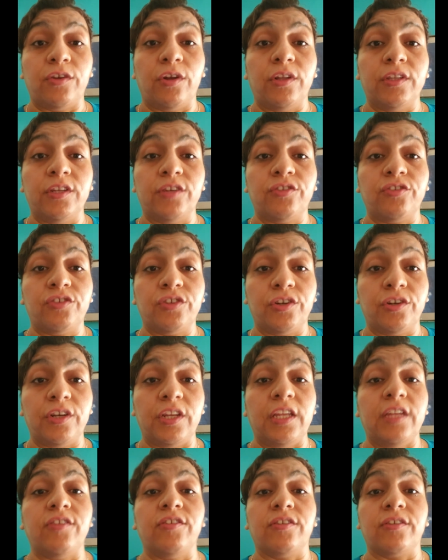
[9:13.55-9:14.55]
on there
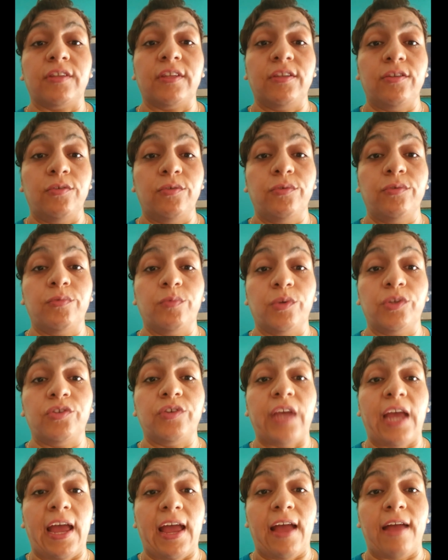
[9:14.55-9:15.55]
sturdy, just use what you
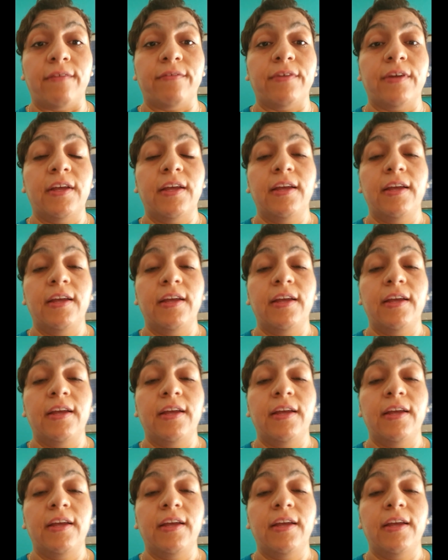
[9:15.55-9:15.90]
have.